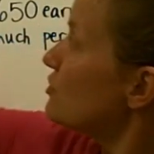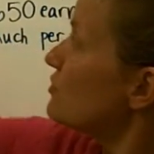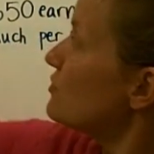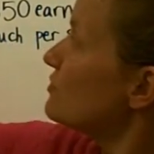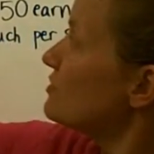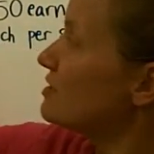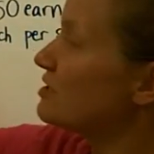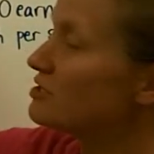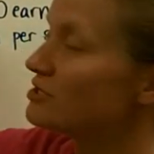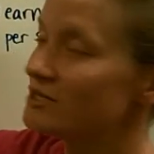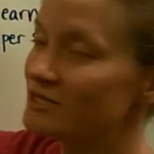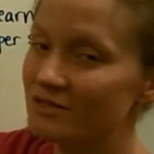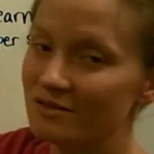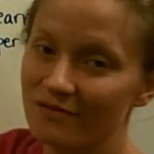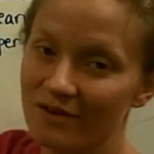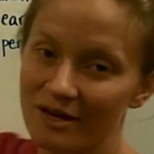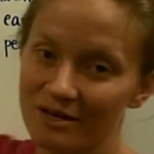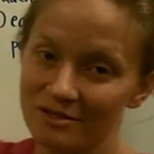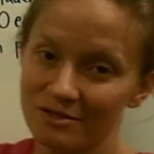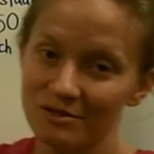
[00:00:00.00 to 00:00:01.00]
two-digit
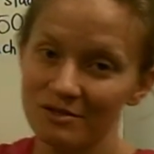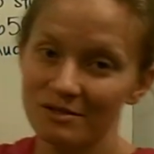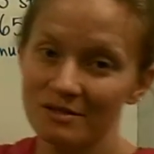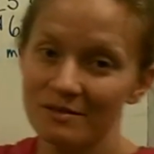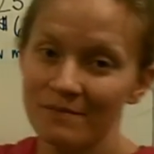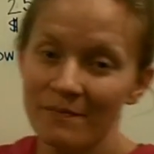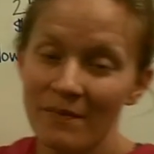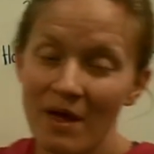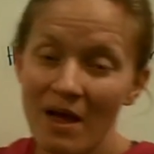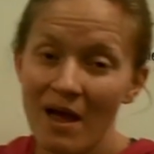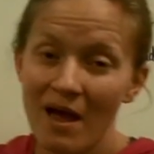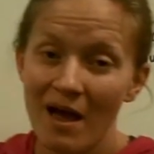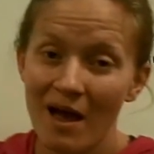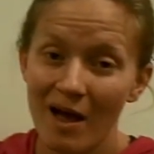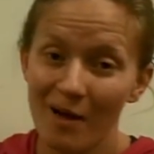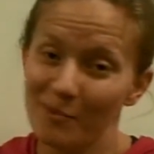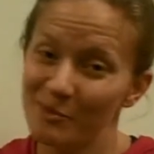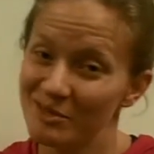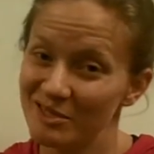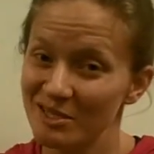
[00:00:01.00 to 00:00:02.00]
divisors.
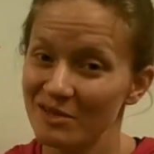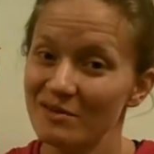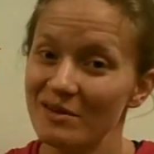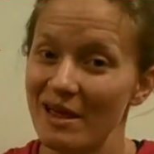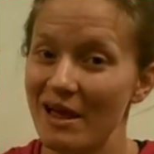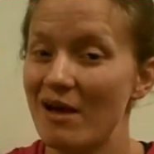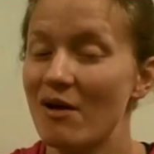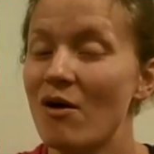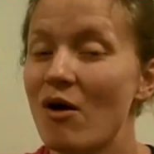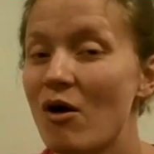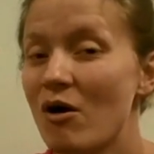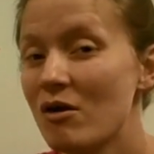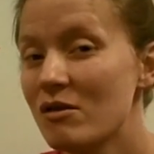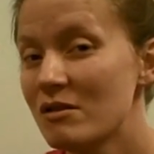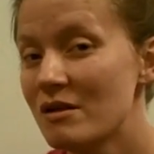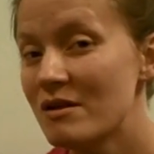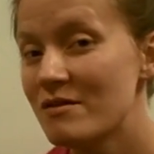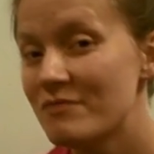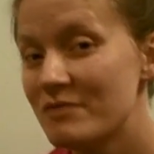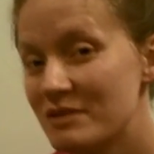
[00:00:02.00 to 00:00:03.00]
Up until now,
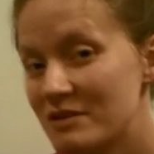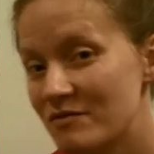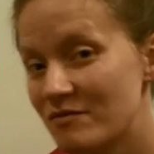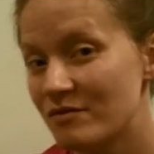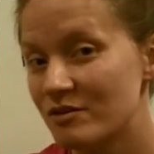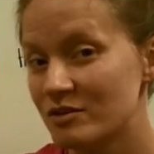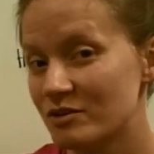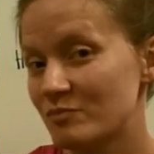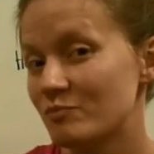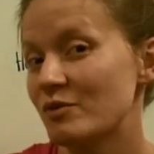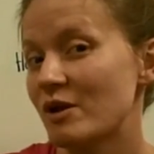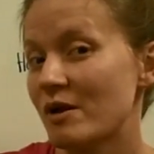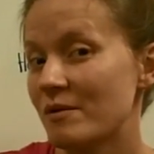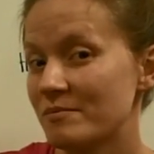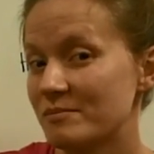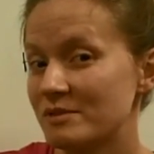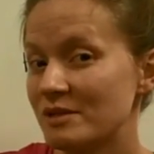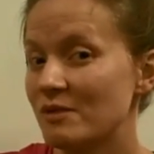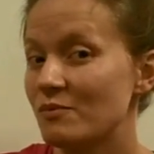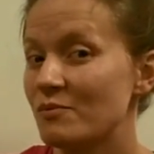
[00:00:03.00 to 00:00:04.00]
all of the division
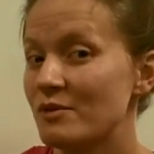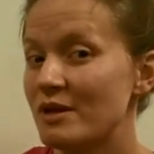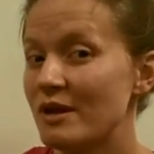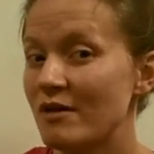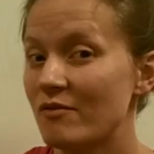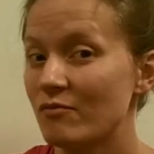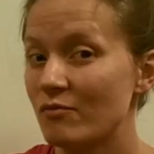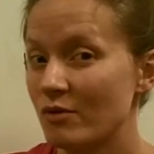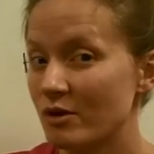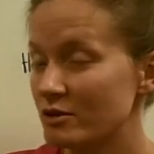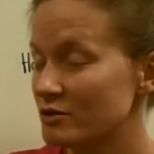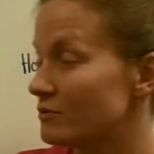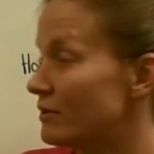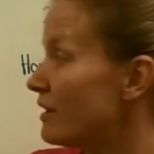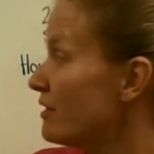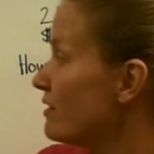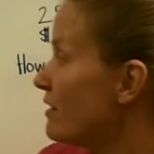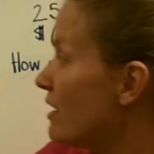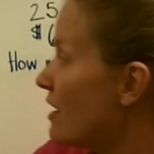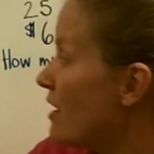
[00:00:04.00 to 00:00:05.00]
problems that we have worked
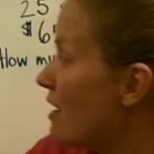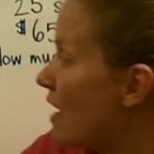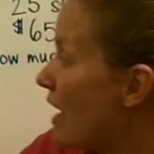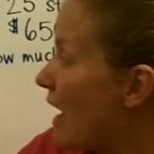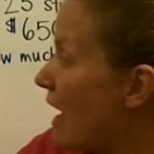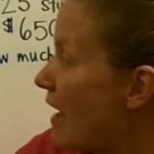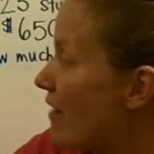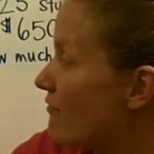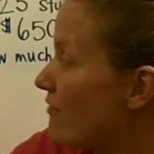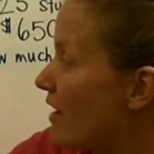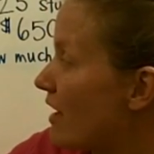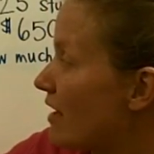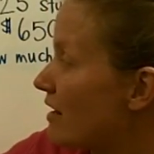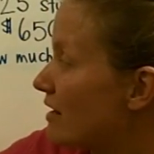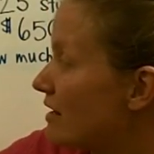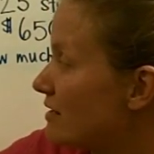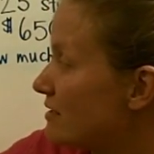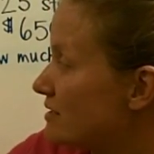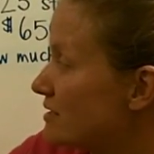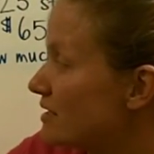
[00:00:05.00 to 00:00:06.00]
with have
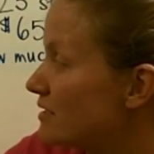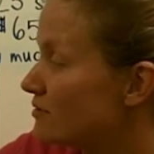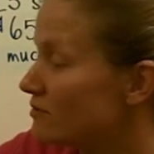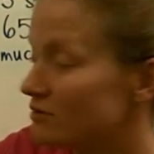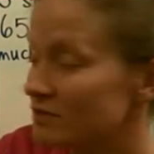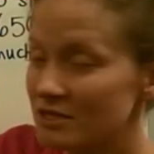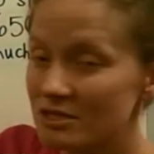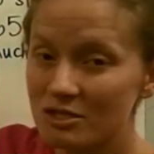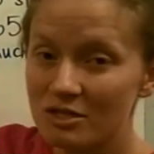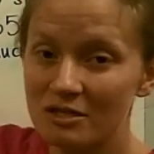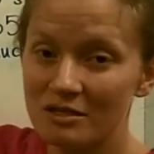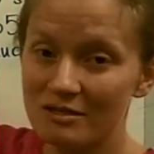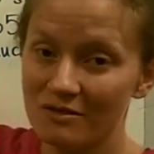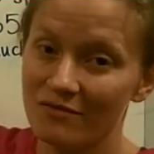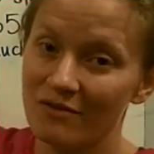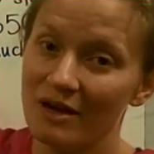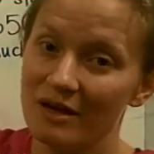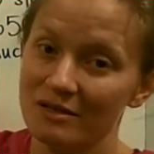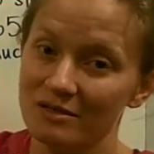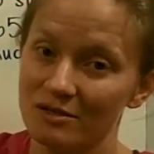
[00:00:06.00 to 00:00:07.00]
had a single-digit
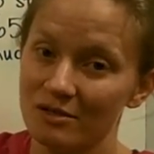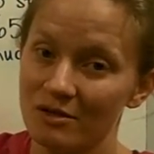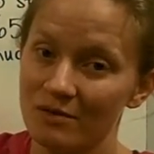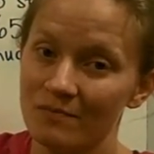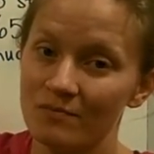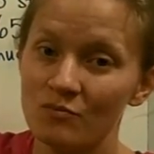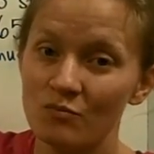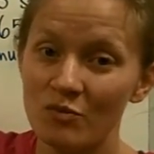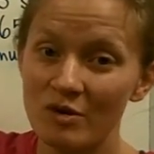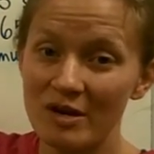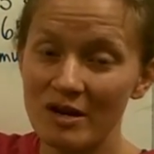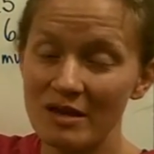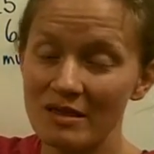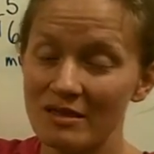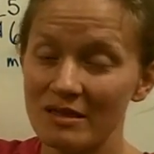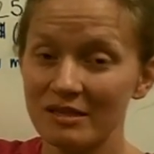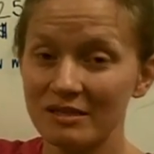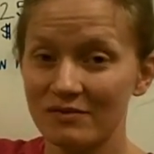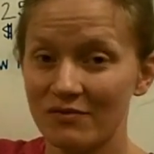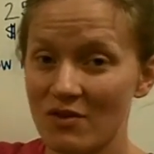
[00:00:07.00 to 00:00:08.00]
divisor.
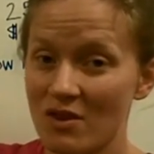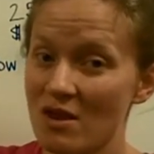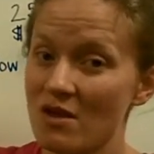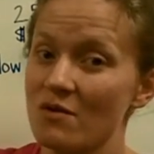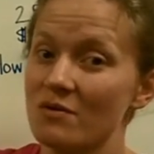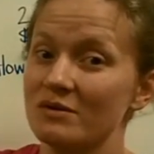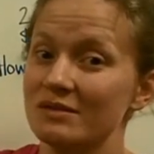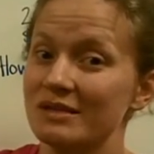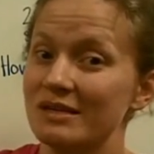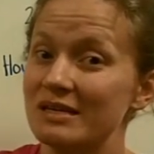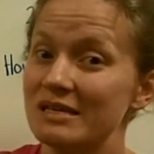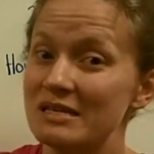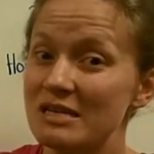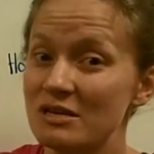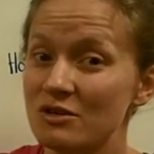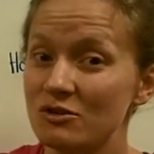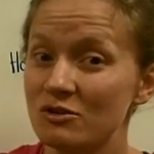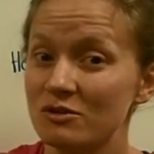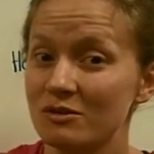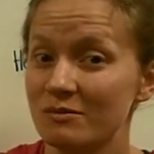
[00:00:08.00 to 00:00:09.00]
This video is going to
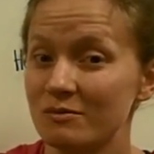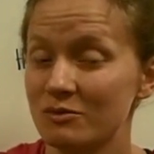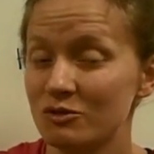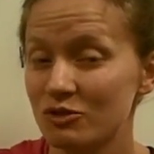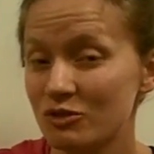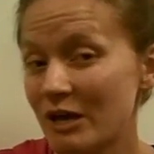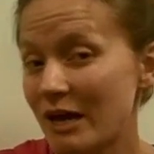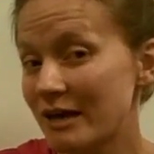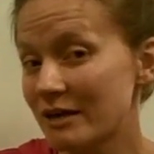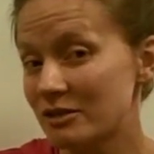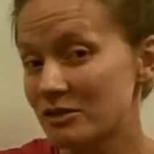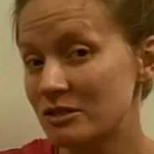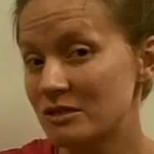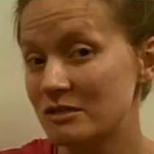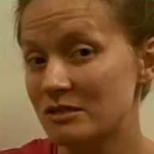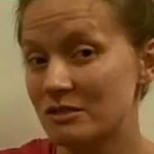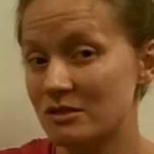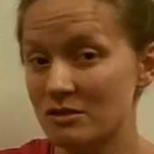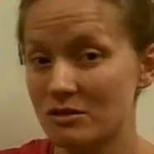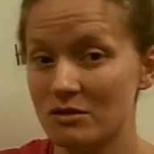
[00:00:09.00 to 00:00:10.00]
teach you some
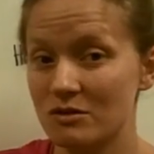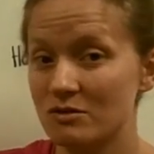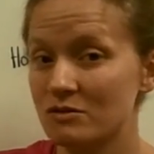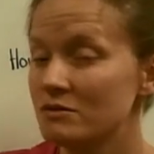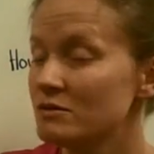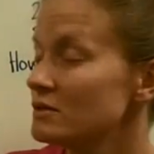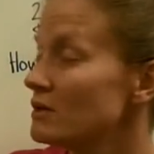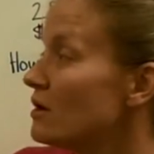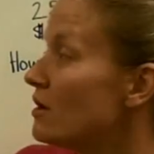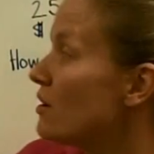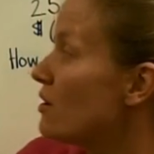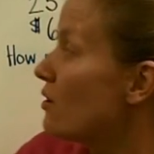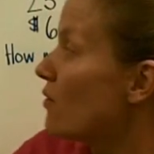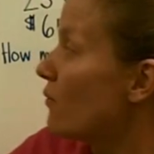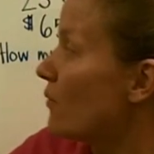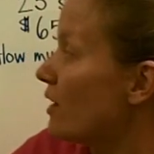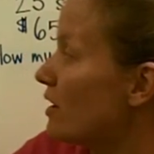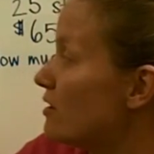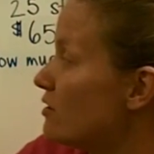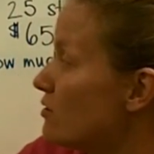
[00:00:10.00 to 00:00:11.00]
strategies to use
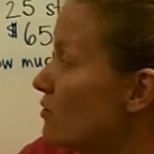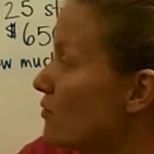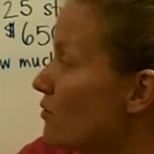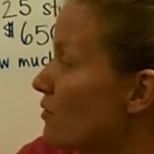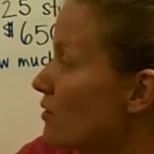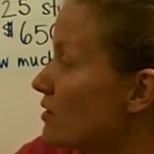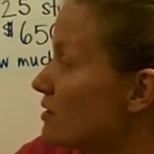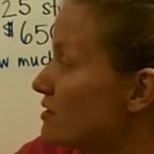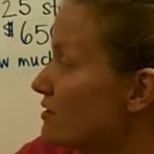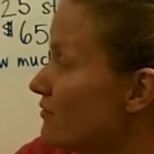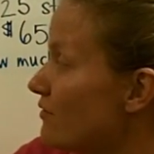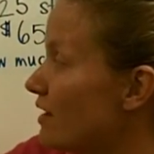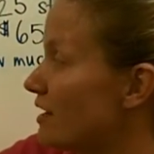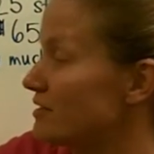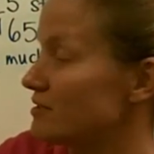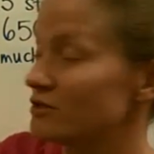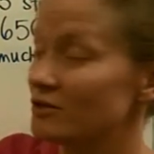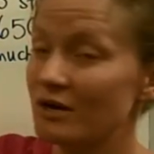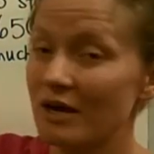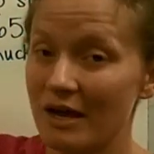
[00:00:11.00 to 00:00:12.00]
when your
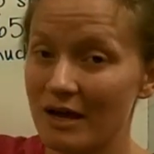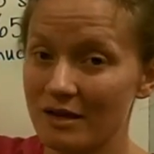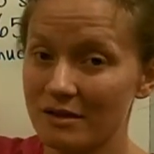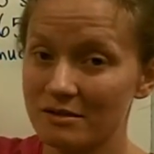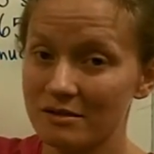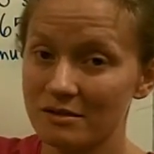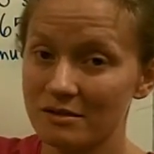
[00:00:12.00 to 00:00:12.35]
divisor